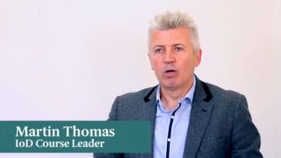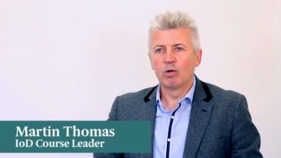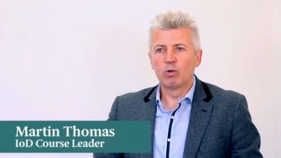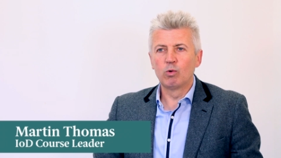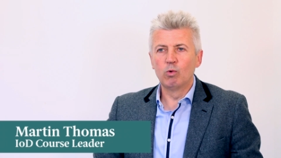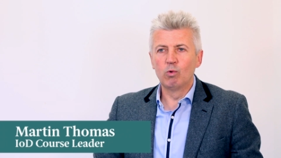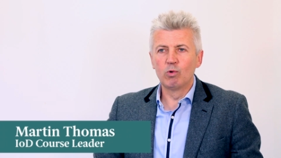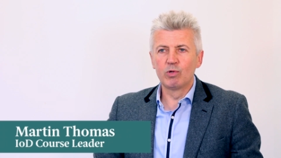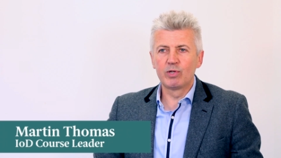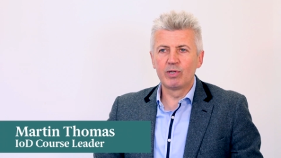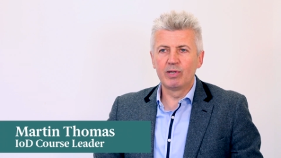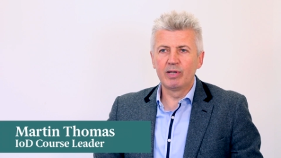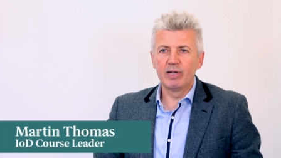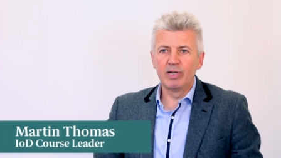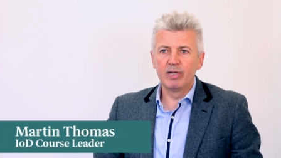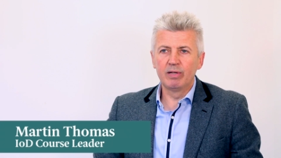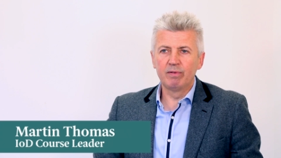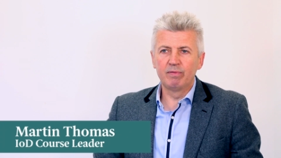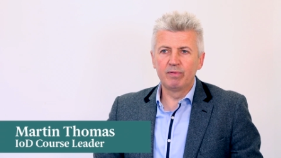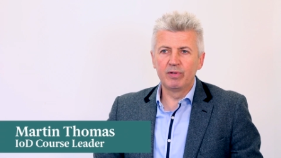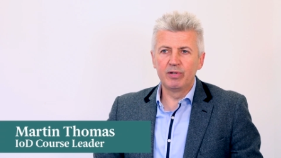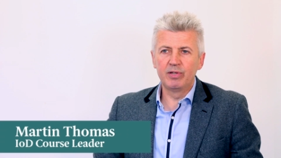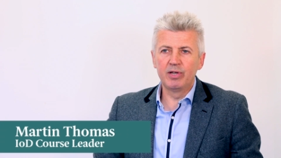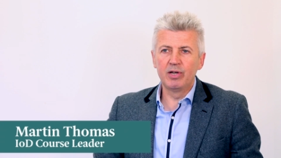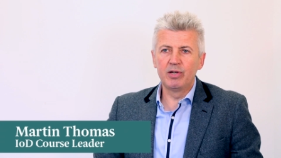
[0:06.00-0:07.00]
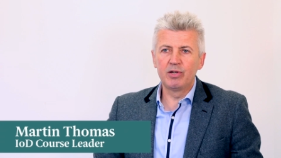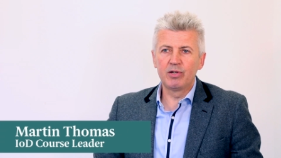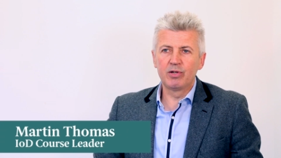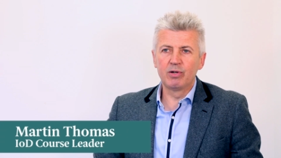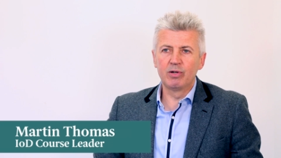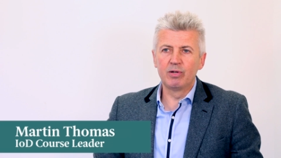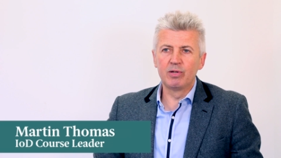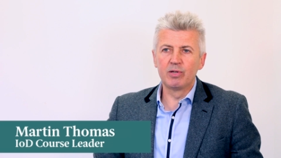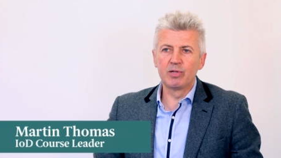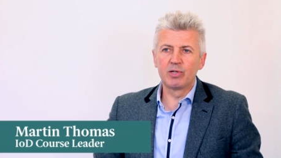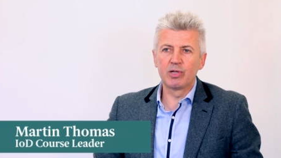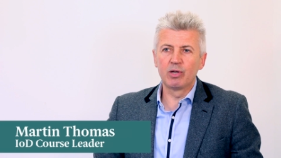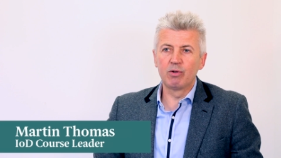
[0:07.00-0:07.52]
course leader for digital
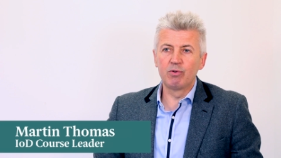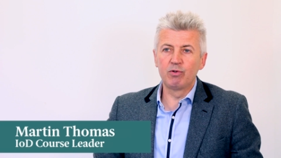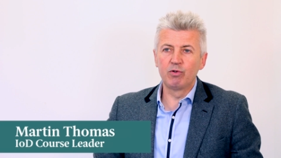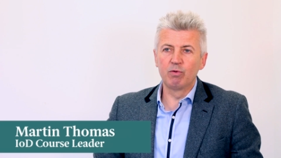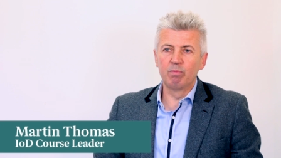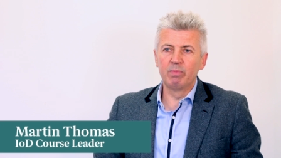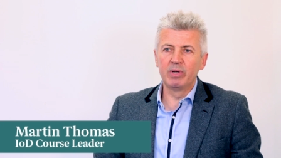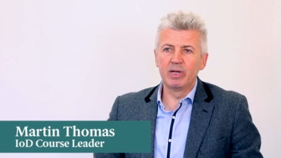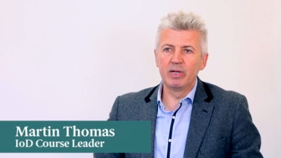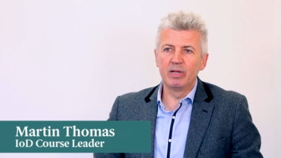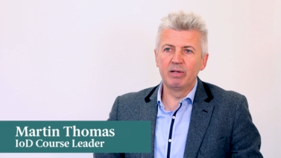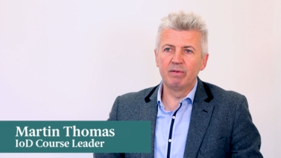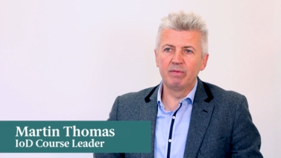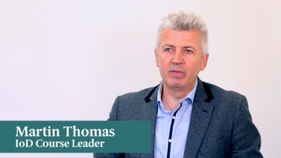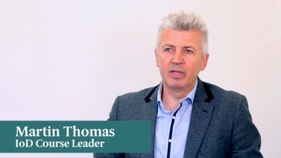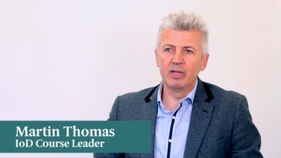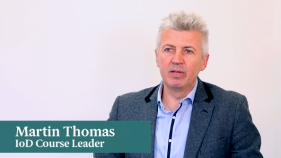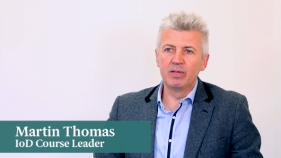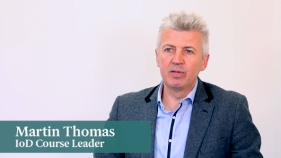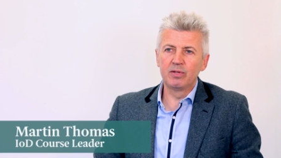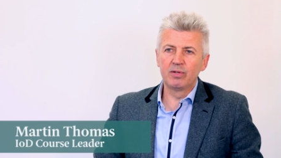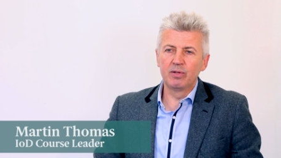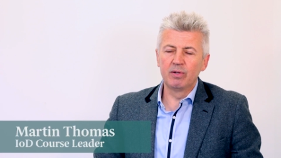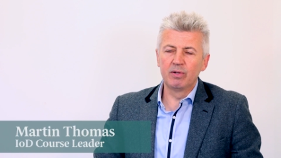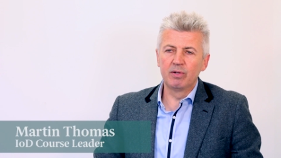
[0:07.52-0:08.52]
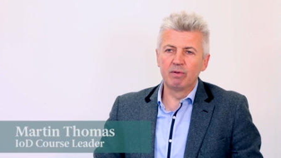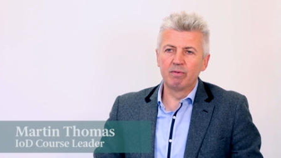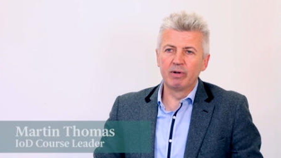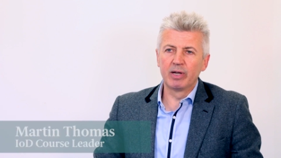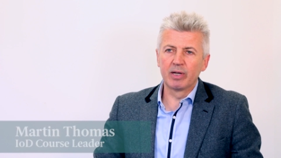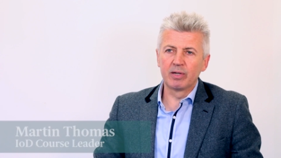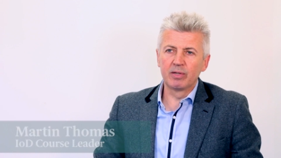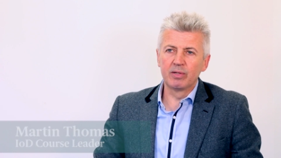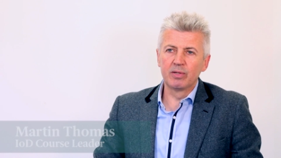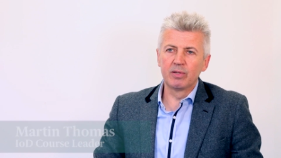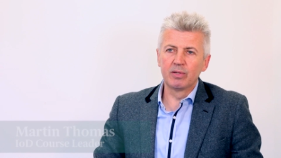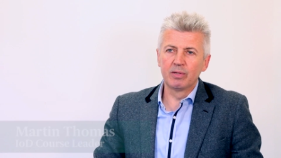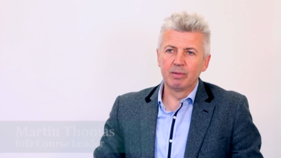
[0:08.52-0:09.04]
and social media for the Institute of
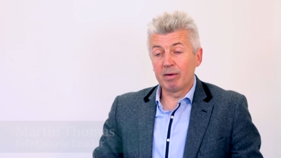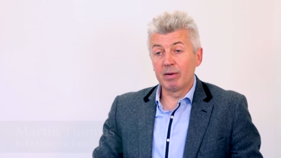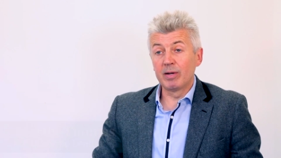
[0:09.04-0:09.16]
Directors.